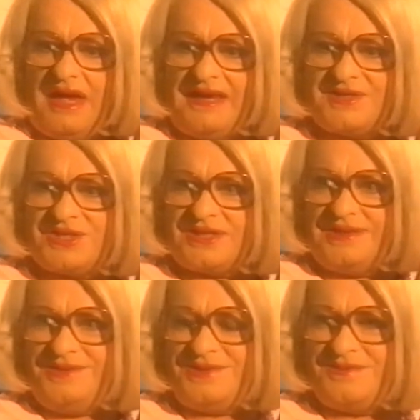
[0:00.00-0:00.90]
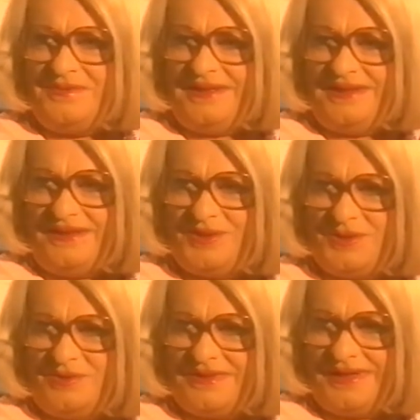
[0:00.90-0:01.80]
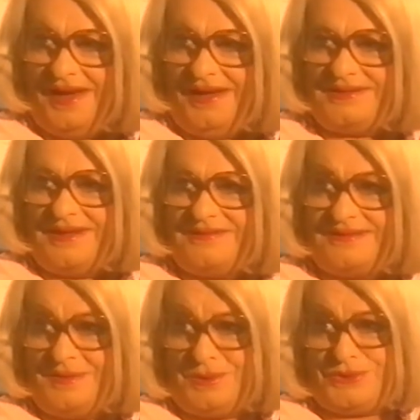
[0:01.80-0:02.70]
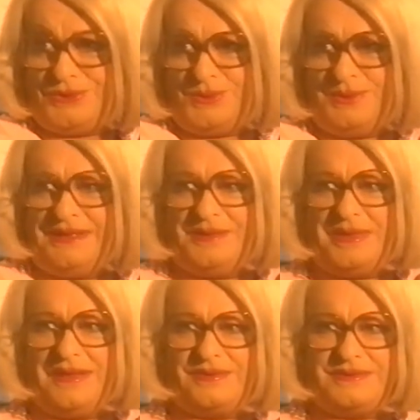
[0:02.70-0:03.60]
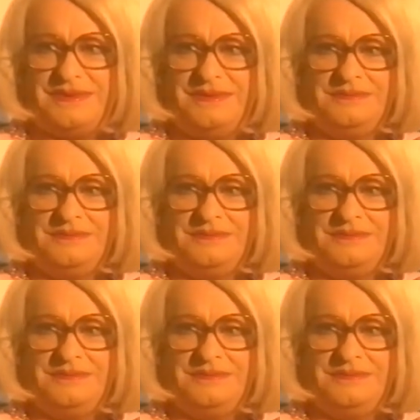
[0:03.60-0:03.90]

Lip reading: Excuse me, Dora. I don't know what you're talking about.